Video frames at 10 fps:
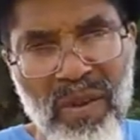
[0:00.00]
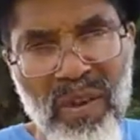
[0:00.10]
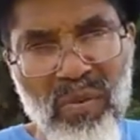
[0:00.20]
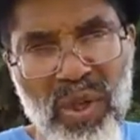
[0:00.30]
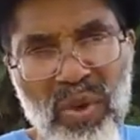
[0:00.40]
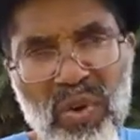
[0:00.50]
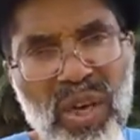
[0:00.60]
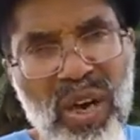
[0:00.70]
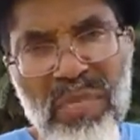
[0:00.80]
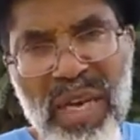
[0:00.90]
And when you
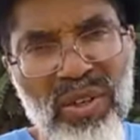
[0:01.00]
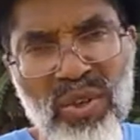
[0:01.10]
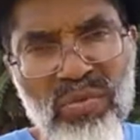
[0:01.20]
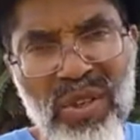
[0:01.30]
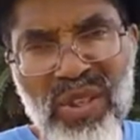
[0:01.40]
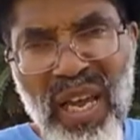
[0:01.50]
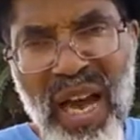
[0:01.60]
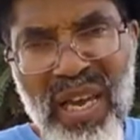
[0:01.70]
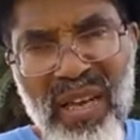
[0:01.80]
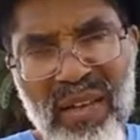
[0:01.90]
come into
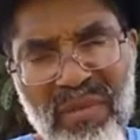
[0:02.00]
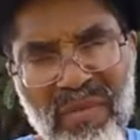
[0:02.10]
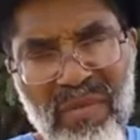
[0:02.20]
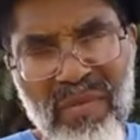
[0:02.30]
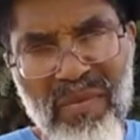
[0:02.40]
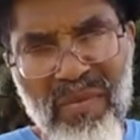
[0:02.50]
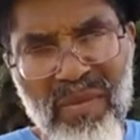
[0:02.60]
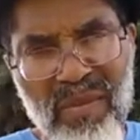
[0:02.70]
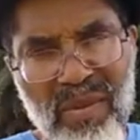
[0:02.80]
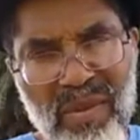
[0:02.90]
Messiah
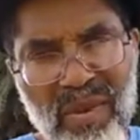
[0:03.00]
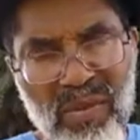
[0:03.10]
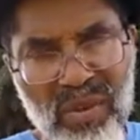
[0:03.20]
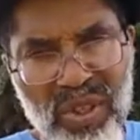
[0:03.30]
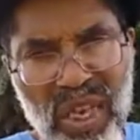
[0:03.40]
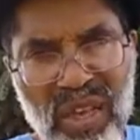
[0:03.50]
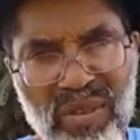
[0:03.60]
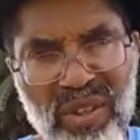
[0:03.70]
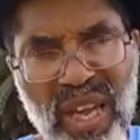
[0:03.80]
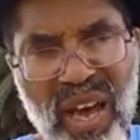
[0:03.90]
and receive
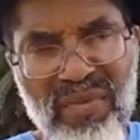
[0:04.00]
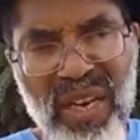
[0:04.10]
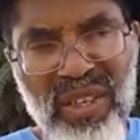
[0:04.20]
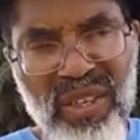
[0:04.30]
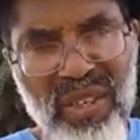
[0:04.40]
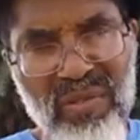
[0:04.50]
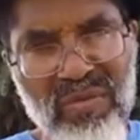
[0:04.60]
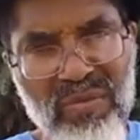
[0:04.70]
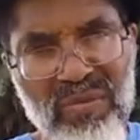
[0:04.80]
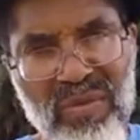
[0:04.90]
the salvation,
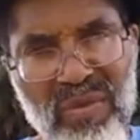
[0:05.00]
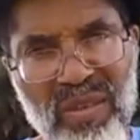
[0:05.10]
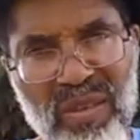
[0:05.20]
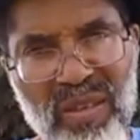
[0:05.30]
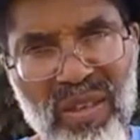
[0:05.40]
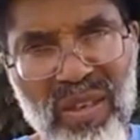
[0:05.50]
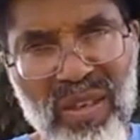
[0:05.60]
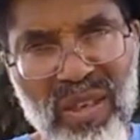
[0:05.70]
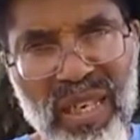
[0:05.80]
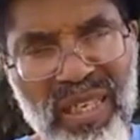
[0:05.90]

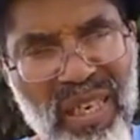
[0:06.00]
it